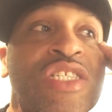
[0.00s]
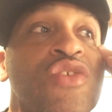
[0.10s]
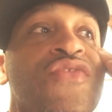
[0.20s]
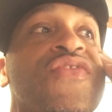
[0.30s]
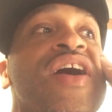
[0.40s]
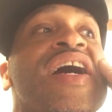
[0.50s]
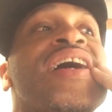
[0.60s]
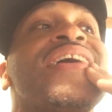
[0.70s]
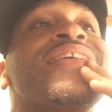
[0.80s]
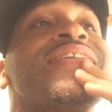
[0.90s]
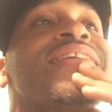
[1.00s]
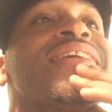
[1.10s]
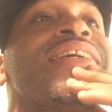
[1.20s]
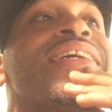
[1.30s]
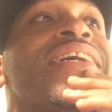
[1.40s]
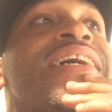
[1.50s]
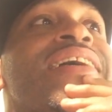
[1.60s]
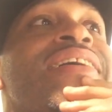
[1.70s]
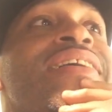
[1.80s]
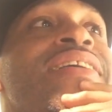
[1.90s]
to find
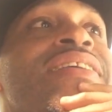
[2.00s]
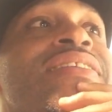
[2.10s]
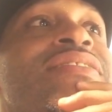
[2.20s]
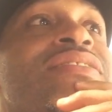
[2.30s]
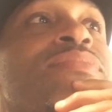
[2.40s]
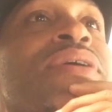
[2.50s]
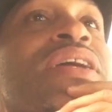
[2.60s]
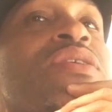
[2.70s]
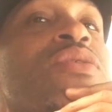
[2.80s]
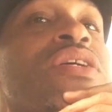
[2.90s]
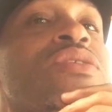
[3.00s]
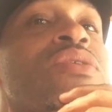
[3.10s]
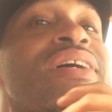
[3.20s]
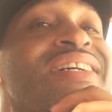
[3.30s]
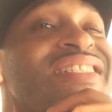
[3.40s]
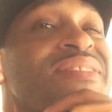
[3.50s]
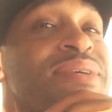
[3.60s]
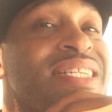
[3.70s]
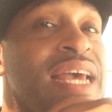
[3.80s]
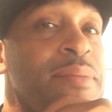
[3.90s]
somebody who can do a custom
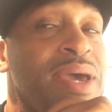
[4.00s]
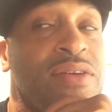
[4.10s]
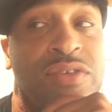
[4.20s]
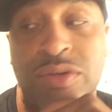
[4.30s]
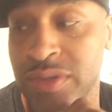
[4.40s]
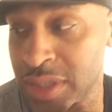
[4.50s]
intake manifold.